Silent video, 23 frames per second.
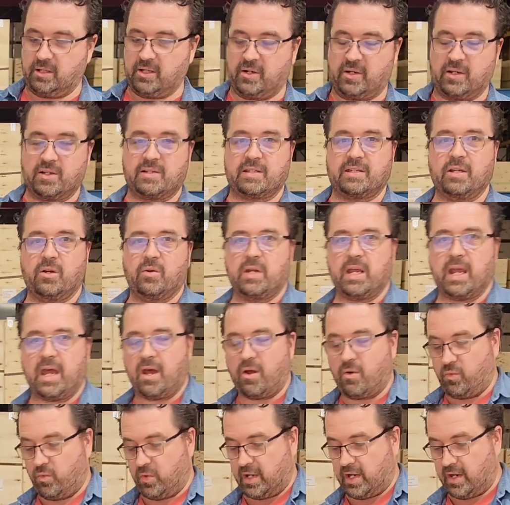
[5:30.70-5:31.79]
you can slow
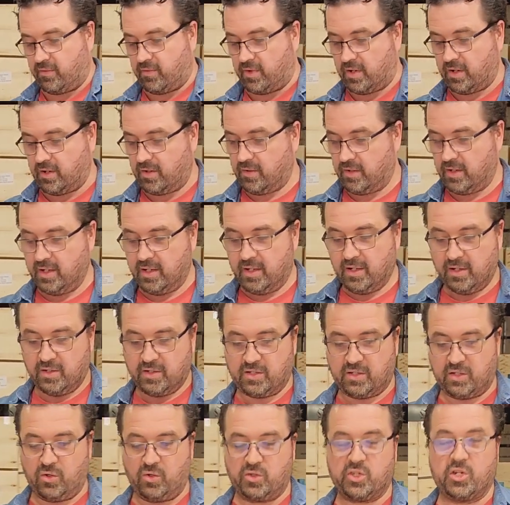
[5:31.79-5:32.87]
down, whatever
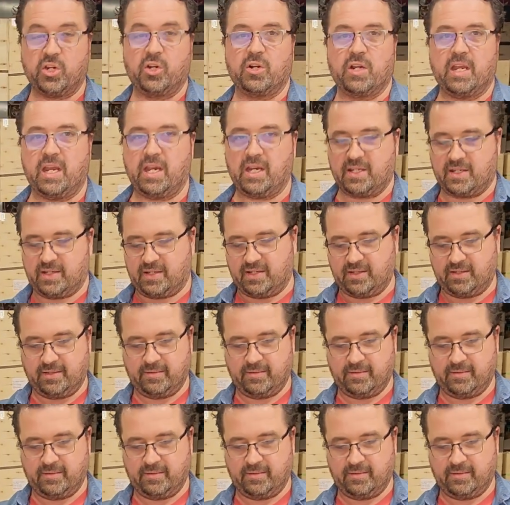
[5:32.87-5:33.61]
suits your needs.